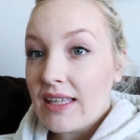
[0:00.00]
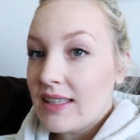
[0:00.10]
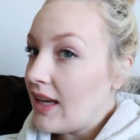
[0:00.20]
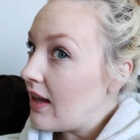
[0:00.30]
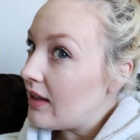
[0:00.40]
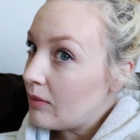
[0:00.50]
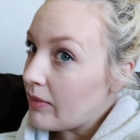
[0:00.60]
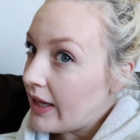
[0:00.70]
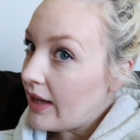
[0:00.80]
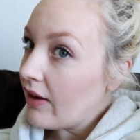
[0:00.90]
yeah,
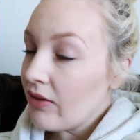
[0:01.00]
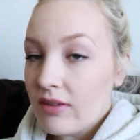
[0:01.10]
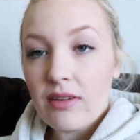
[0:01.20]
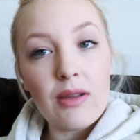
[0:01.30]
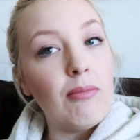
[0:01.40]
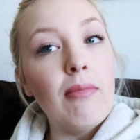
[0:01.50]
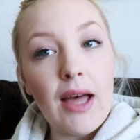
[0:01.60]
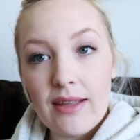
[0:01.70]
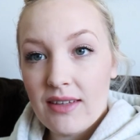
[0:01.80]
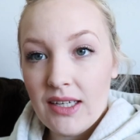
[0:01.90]
my hair is a
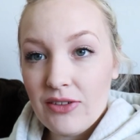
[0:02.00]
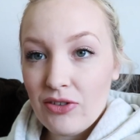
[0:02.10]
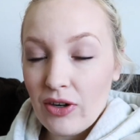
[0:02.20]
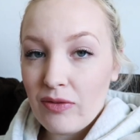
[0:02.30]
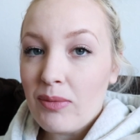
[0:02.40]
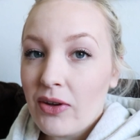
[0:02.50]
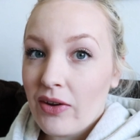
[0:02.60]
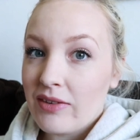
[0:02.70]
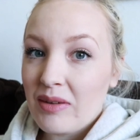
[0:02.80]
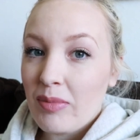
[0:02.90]
mess and it's driving me
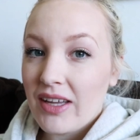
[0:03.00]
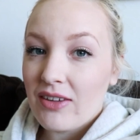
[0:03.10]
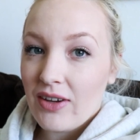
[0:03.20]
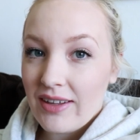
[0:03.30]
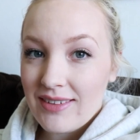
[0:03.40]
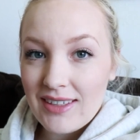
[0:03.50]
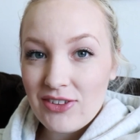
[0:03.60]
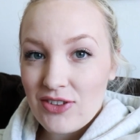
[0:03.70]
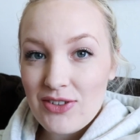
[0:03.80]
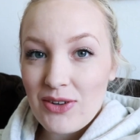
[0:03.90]
crazy, but you guys, I
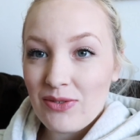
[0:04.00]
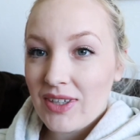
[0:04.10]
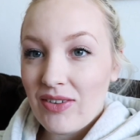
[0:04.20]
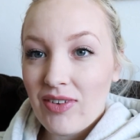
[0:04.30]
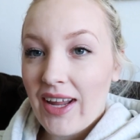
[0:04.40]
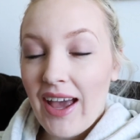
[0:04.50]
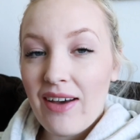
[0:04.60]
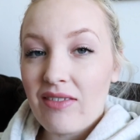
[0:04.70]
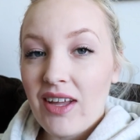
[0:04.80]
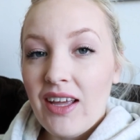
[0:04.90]
just don't even
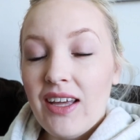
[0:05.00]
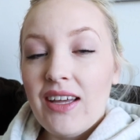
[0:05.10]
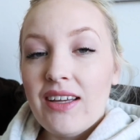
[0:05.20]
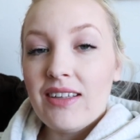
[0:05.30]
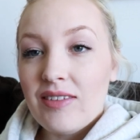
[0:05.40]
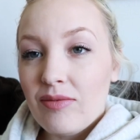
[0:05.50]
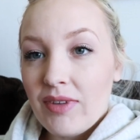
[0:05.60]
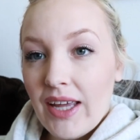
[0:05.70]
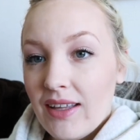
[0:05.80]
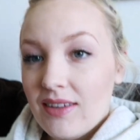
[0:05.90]
have
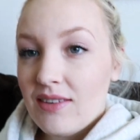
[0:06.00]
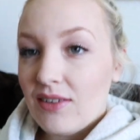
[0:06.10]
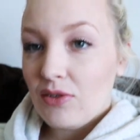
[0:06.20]
the hands